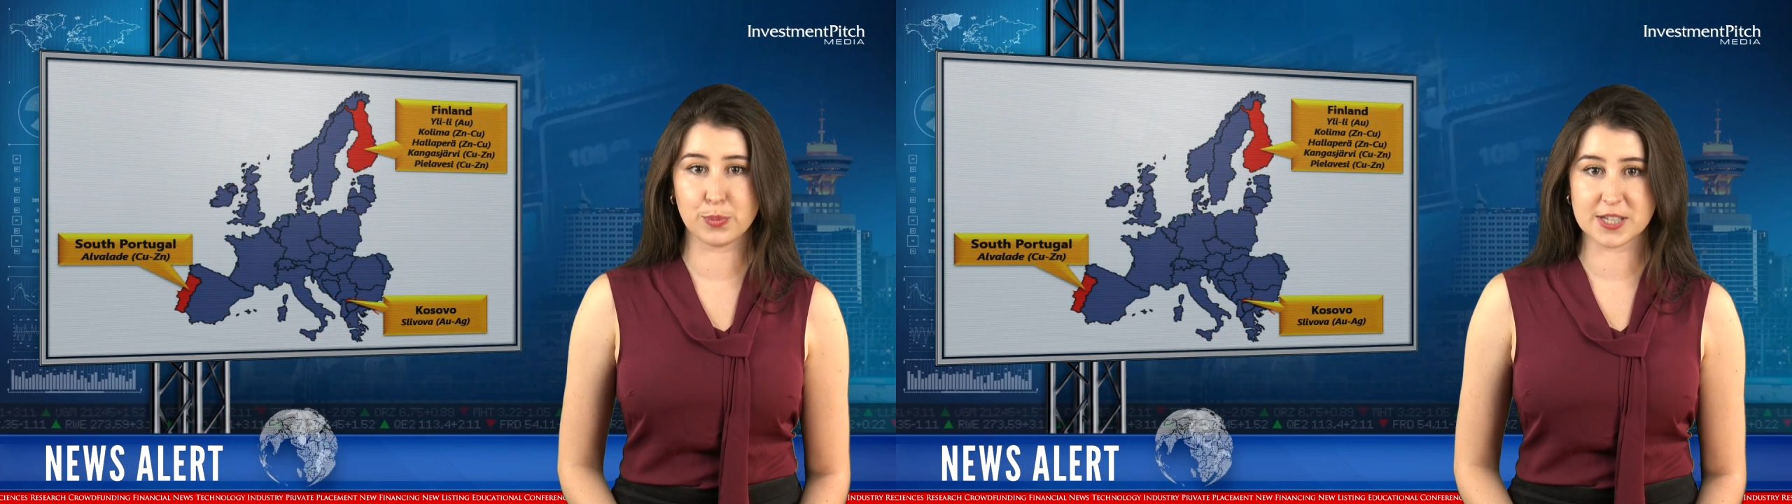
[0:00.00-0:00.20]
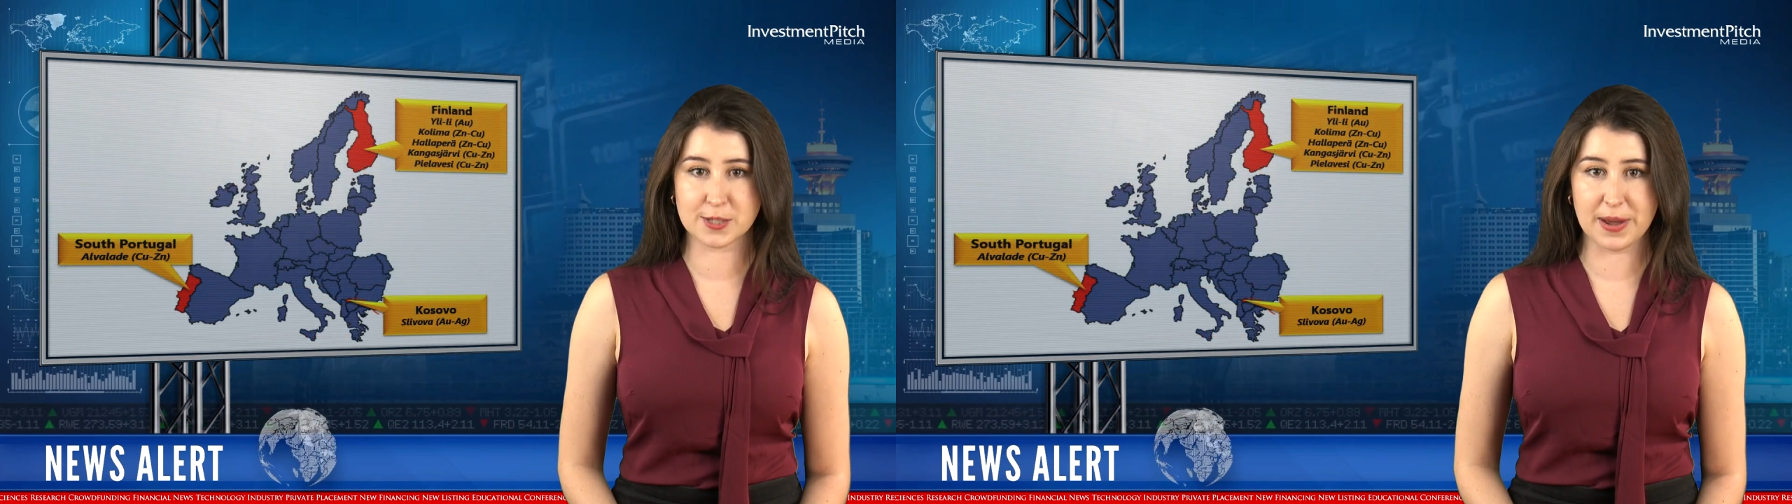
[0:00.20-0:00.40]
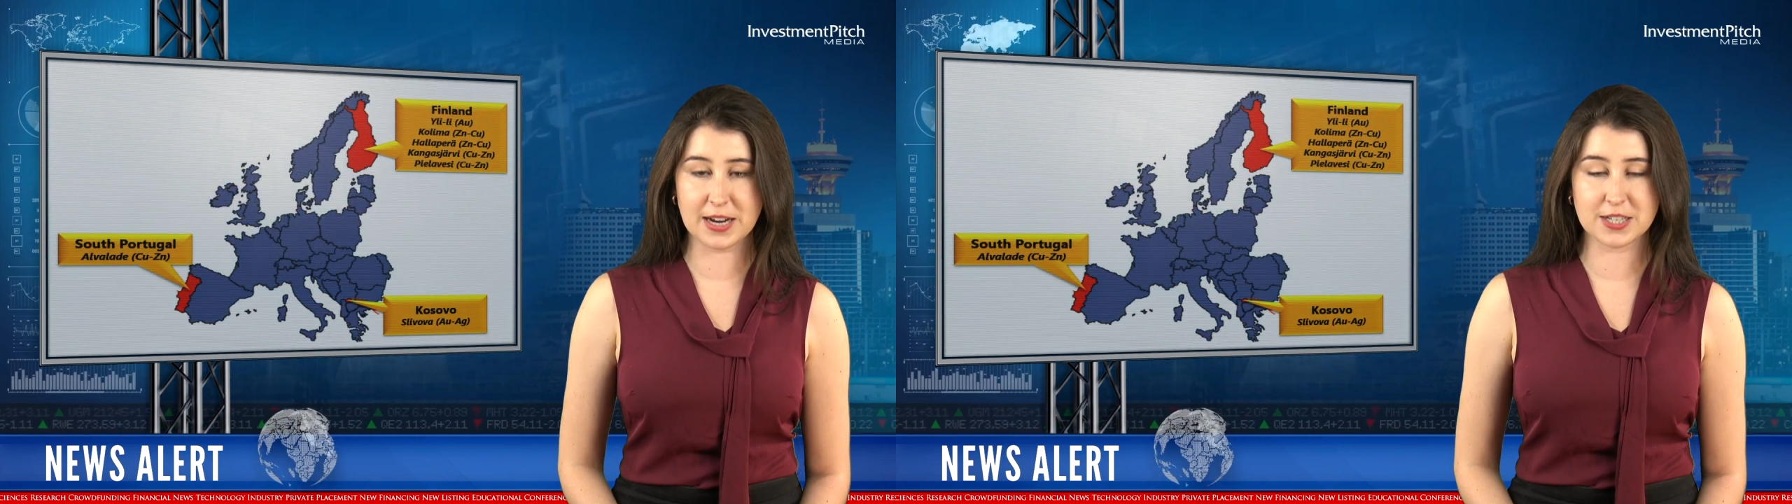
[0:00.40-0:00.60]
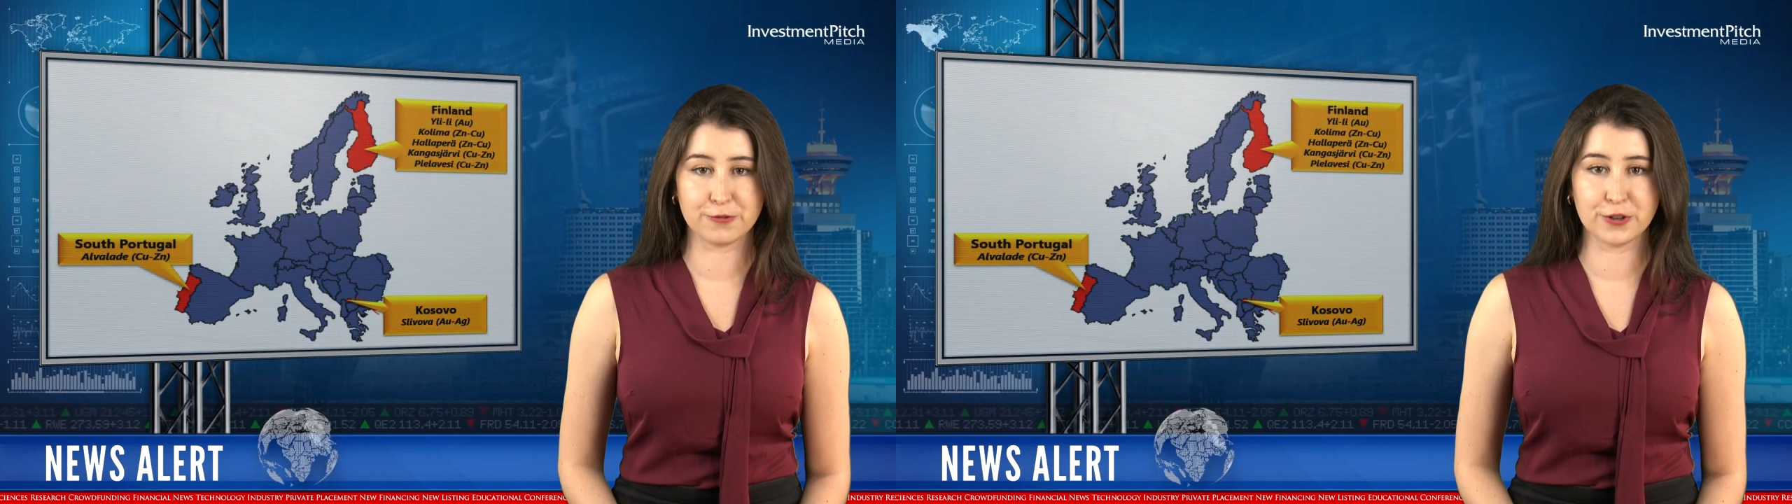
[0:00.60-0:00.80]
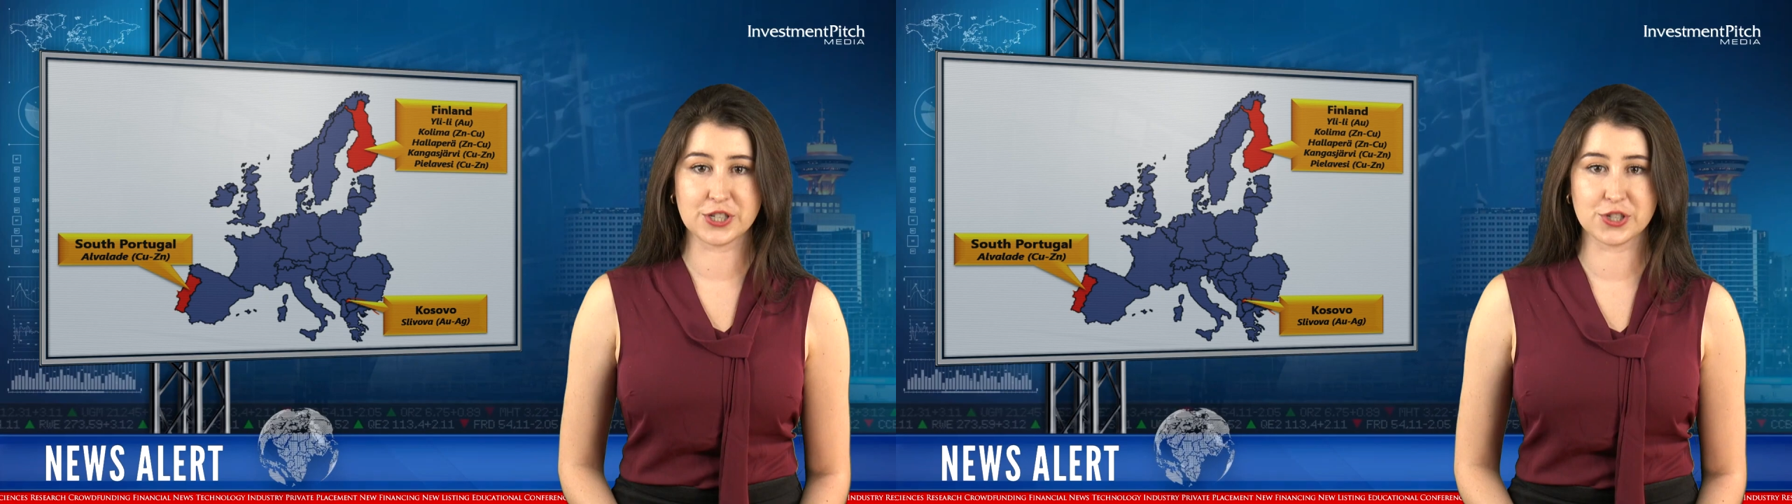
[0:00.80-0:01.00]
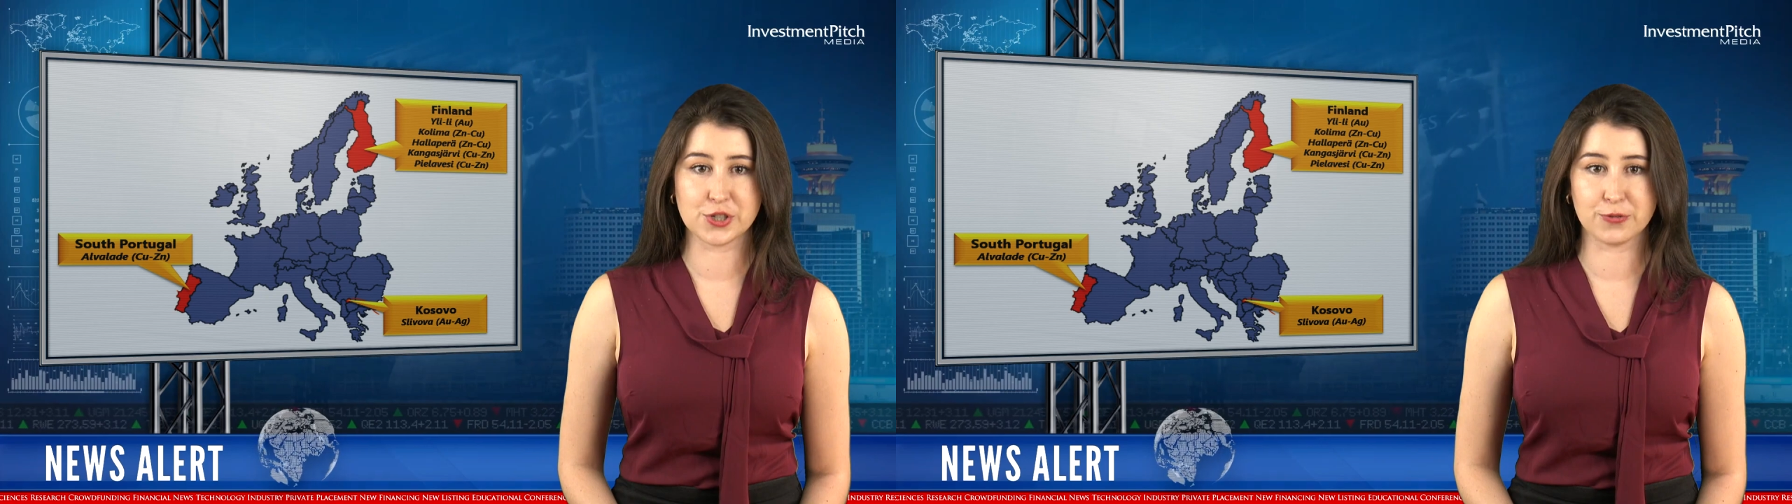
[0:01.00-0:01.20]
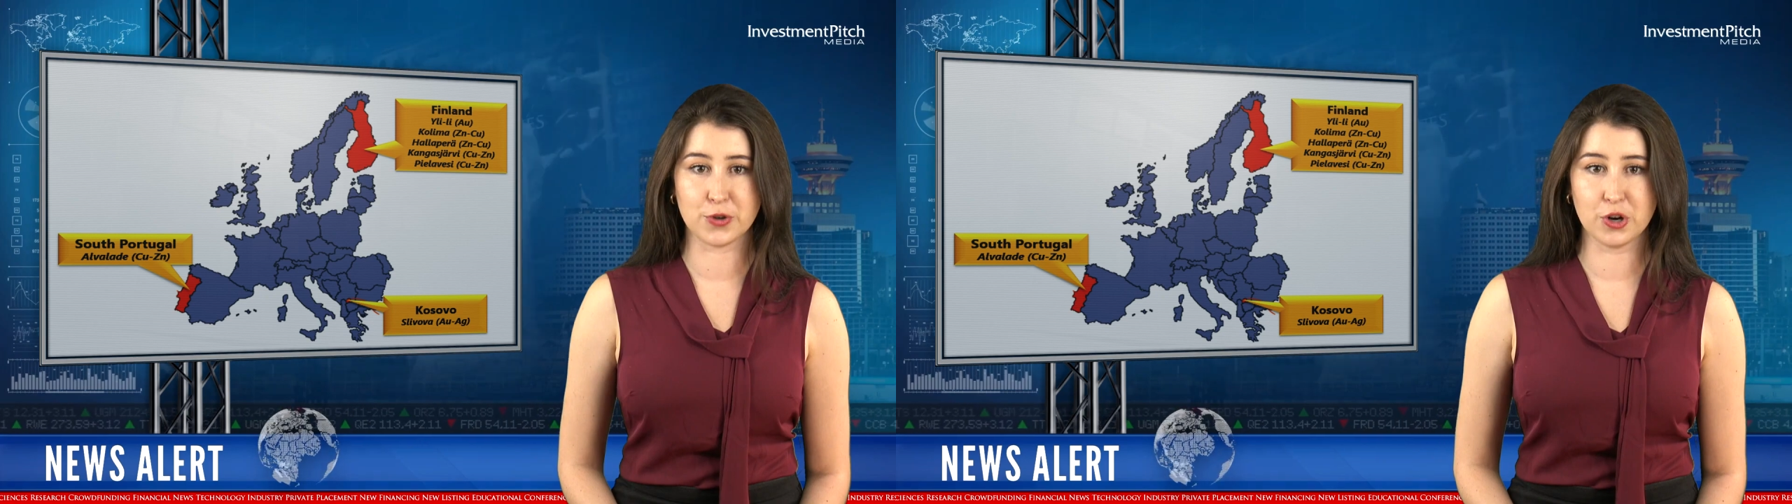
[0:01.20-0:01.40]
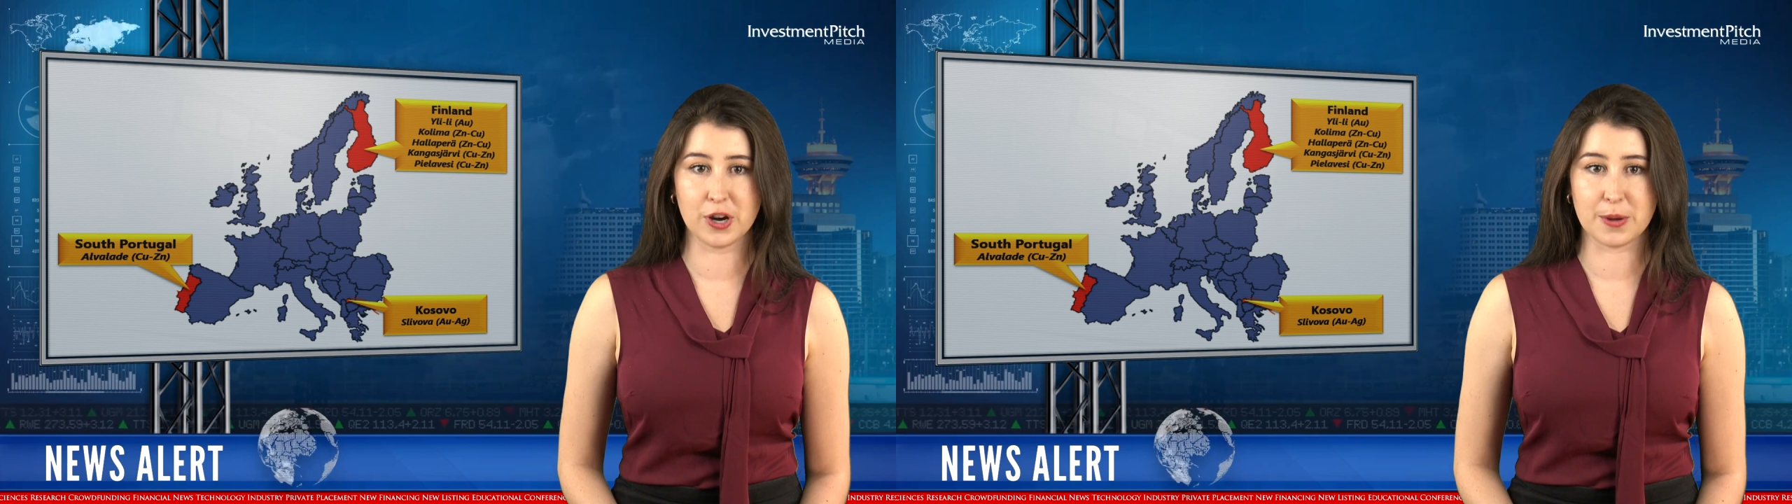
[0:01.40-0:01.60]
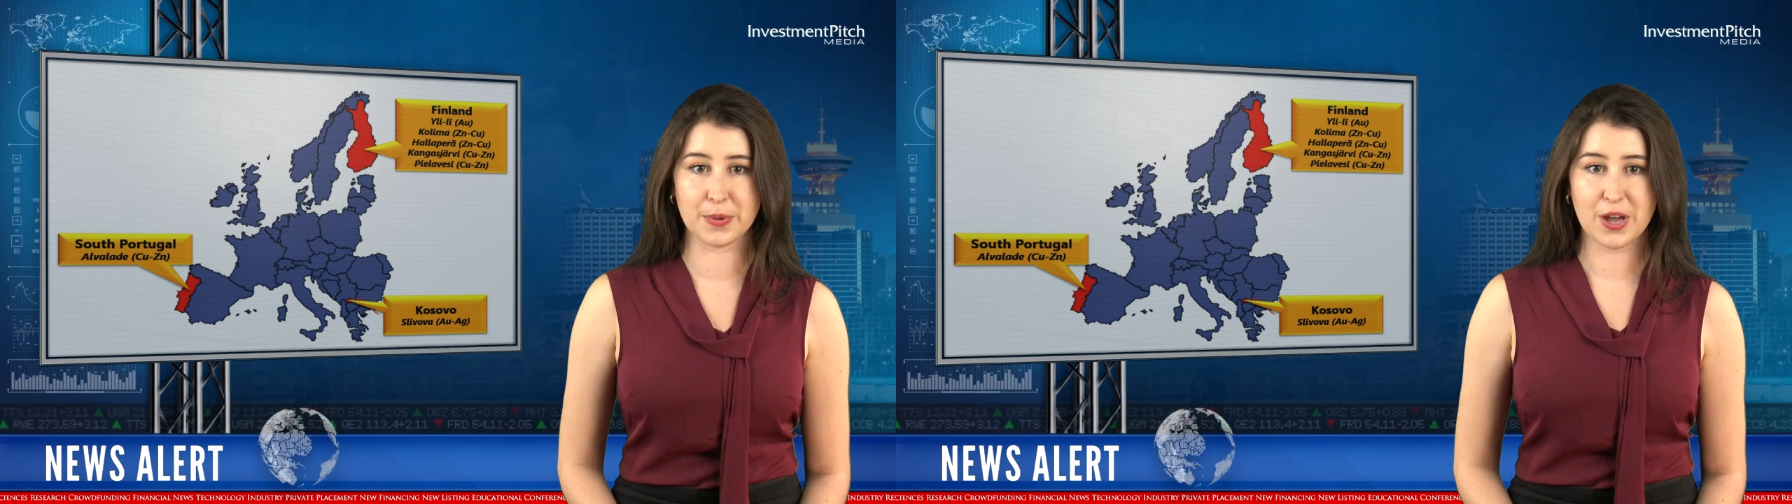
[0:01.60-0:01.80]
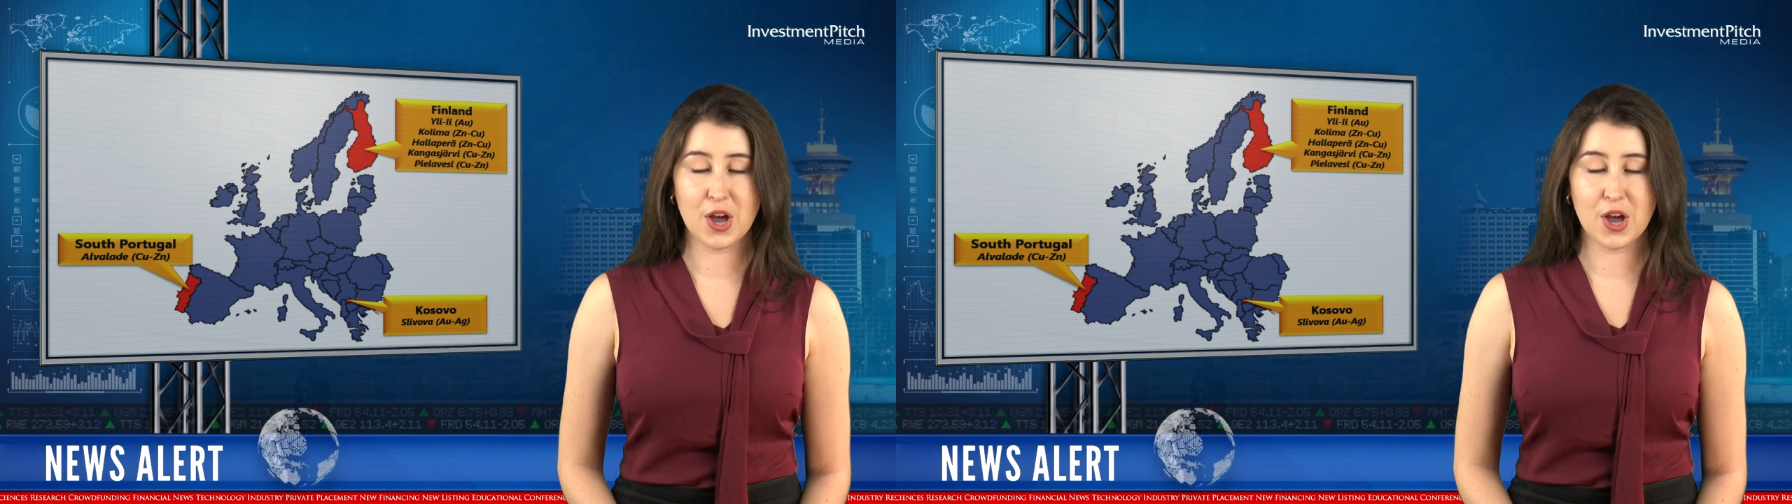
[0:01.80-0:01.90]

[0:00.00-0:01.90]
prospective regions of Europe,